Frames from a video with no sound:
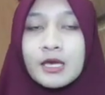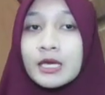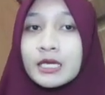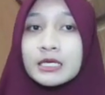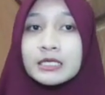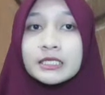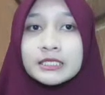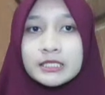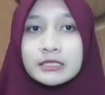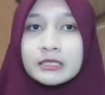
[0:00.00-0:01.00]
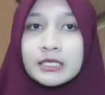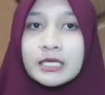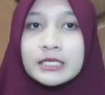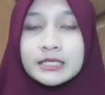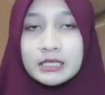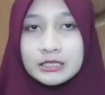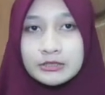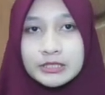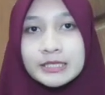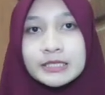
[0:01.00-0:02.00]
In addition, it is also
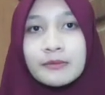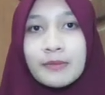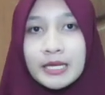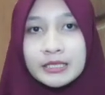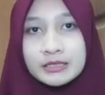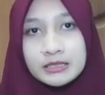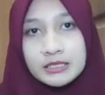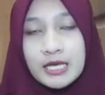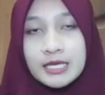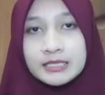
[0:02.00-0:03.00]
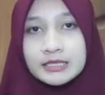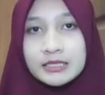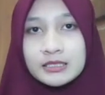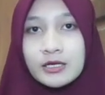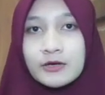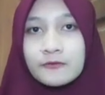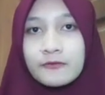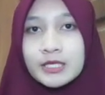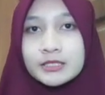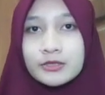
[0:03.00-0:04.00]
determine the extent of
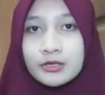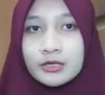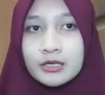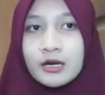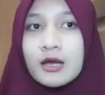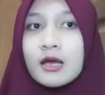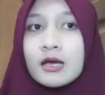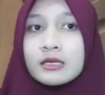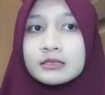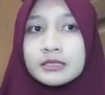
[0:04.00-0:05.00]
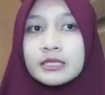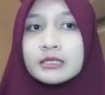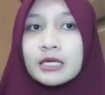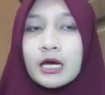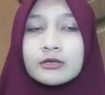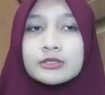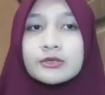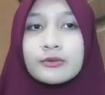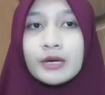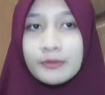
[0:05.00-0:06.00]
factor that cause
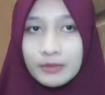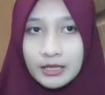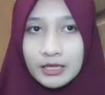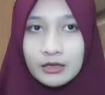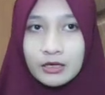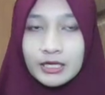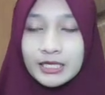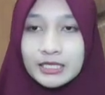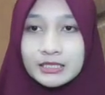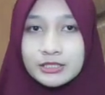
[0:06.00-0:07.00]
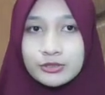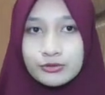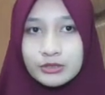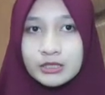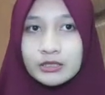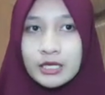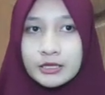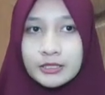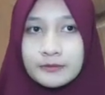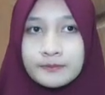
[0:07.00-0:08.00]
grammar error in student
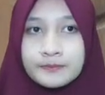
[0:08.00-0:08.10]
writing.